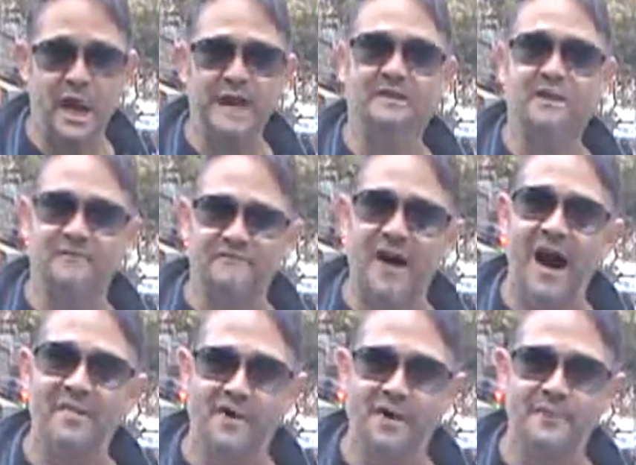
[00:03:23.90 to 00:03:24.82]
Yet the
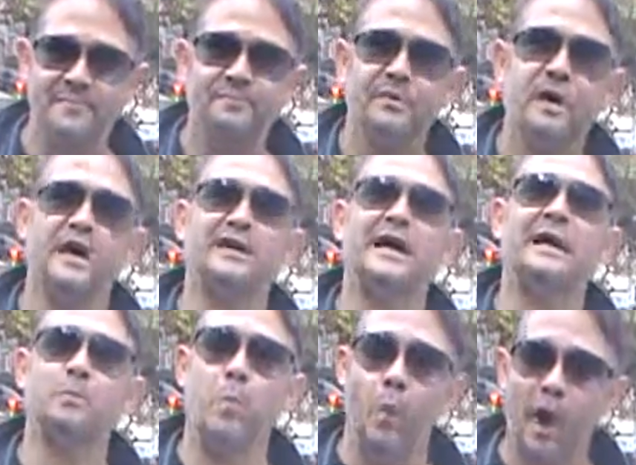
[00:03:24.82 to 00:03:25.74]
father
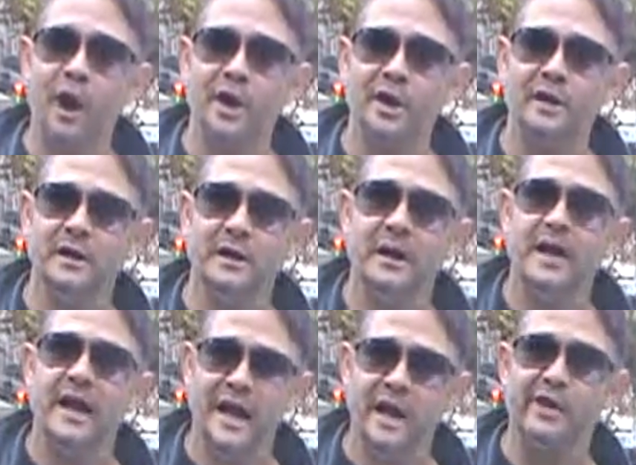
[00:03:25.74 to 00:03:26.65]
cannot work
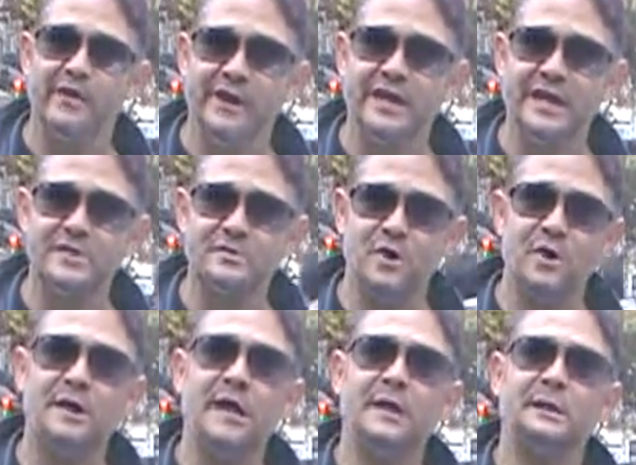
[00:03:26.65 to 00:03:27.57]
here in Israel.